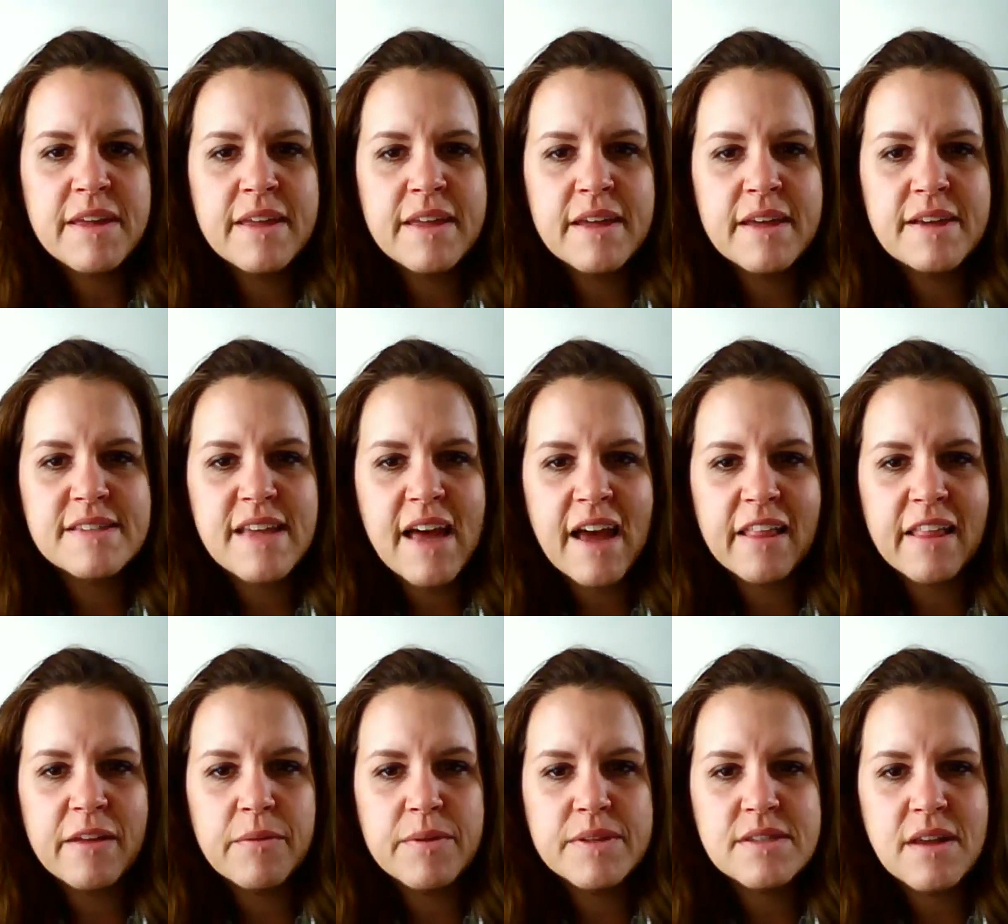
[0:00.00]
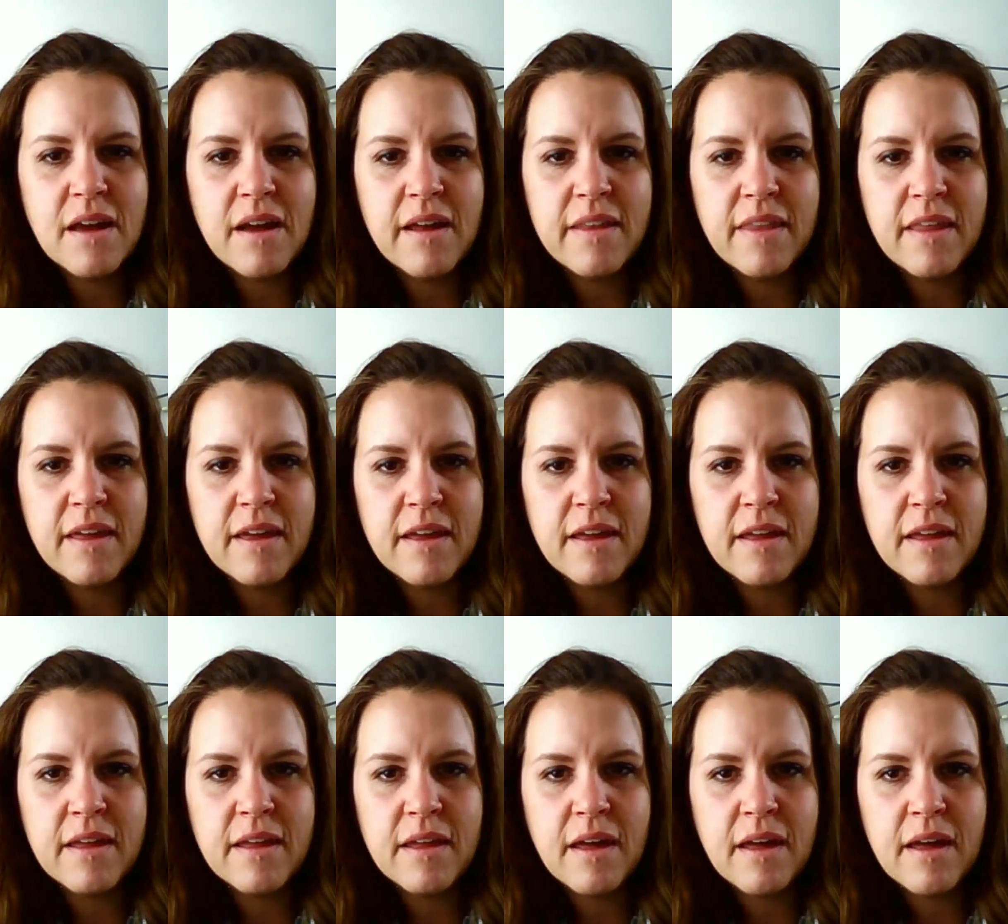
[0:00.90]
exactly what's on
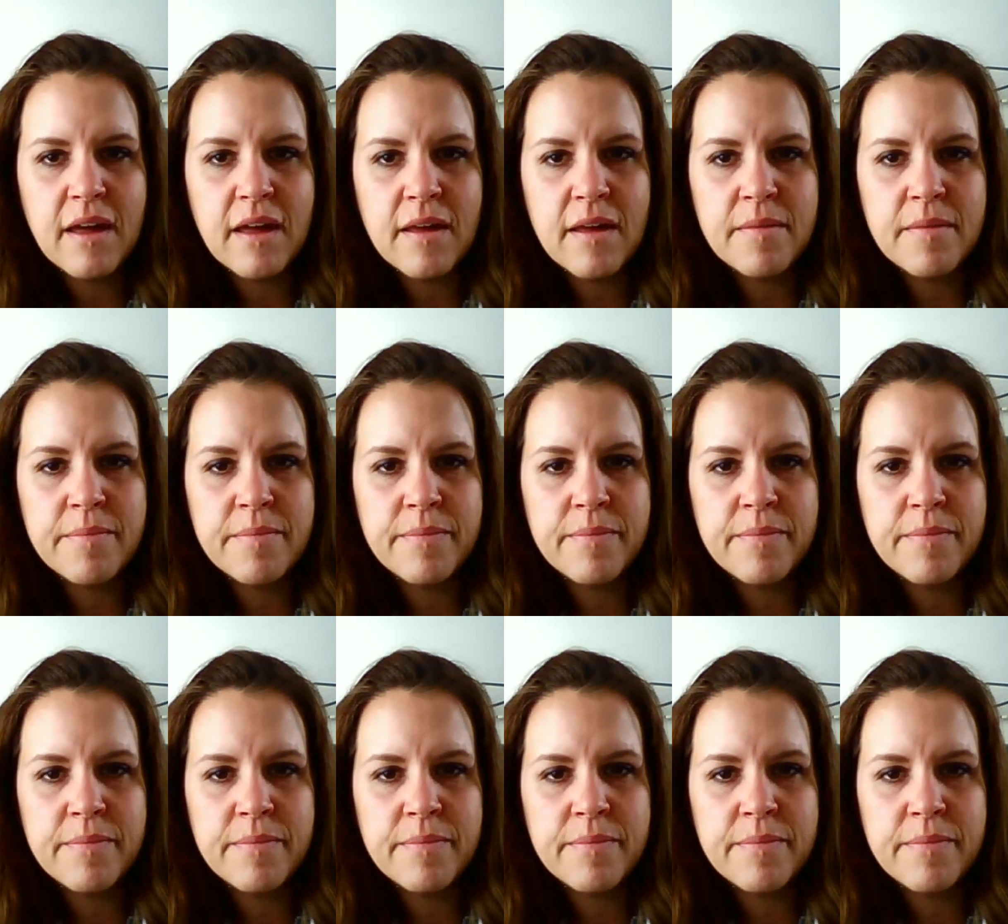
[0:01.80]
the.